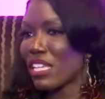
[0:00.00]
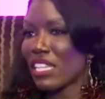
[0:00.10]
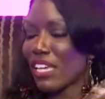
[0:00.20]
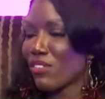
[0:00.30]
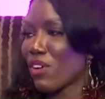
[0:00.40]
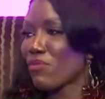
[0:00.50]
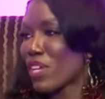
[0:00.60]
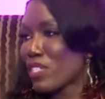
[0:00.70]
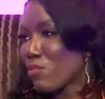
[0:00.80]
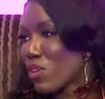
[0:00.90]
And then later on,
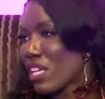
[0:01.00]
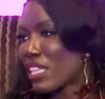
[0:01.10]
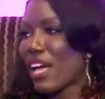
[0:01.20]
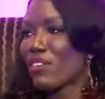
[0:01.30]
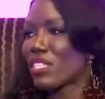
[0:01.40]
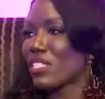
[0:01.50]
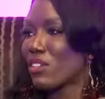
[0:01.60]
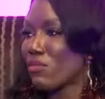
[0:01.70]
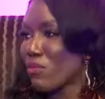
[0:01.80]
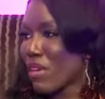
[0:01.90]
Facebook allowed us
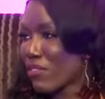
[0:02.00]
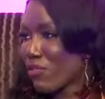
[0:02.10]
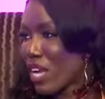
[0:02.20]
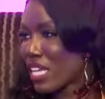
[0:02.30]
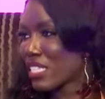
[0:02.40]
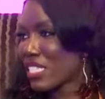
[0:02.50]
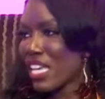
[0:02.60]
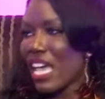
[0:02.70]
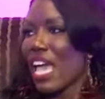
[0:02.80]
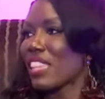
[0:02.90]
to remain friends.